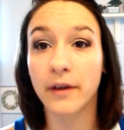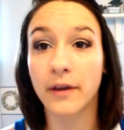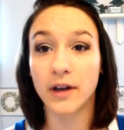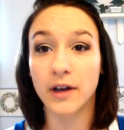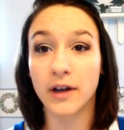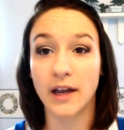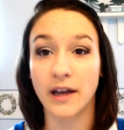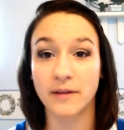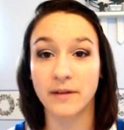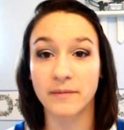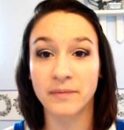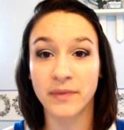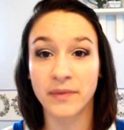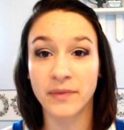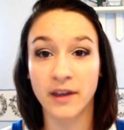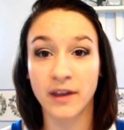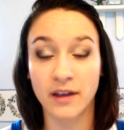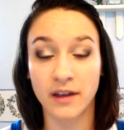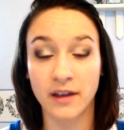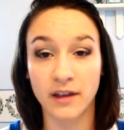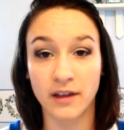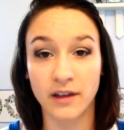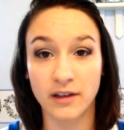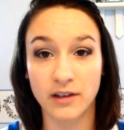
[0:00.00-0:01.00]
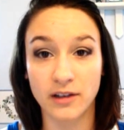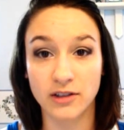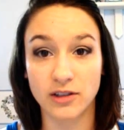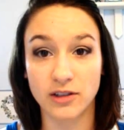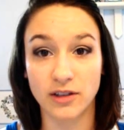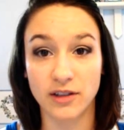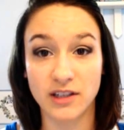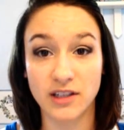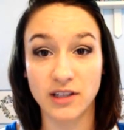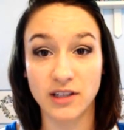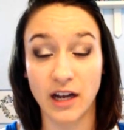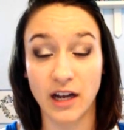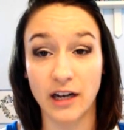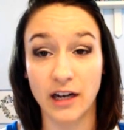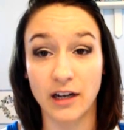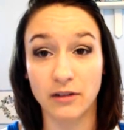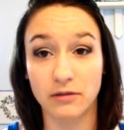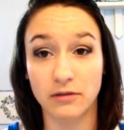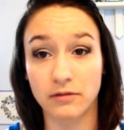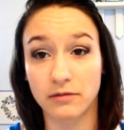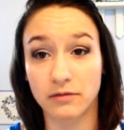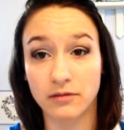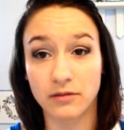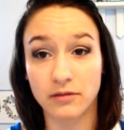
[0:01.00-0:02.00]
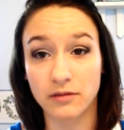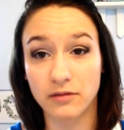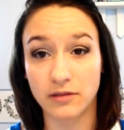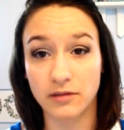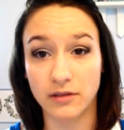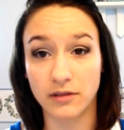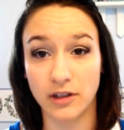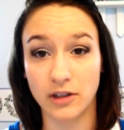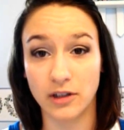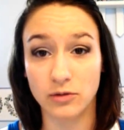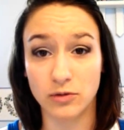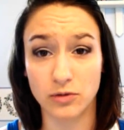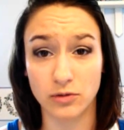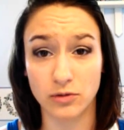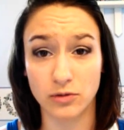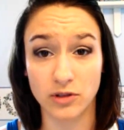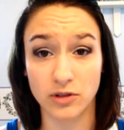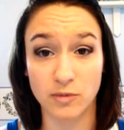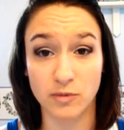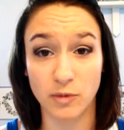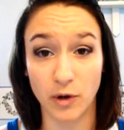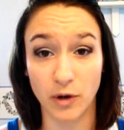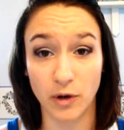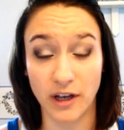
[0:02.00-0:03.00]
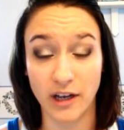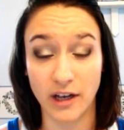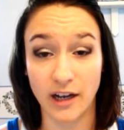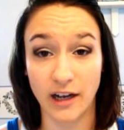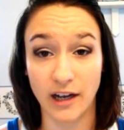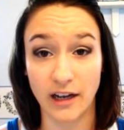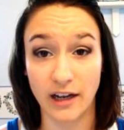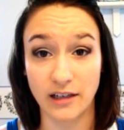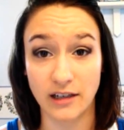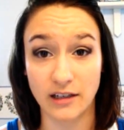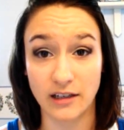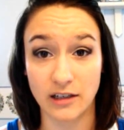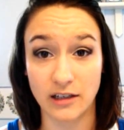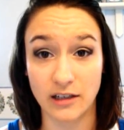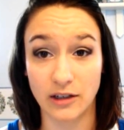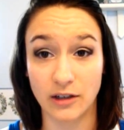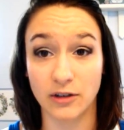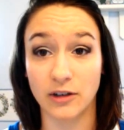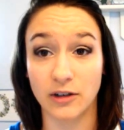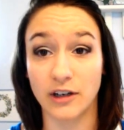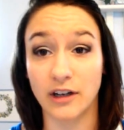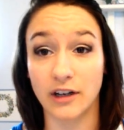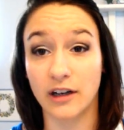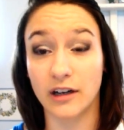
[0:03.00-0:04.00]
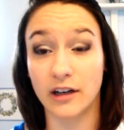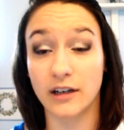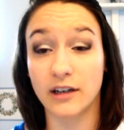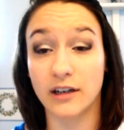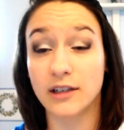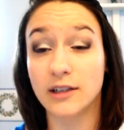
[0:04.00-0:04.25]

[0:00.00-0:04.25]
Okay, so there's kind of a neutral smoky eye idea going on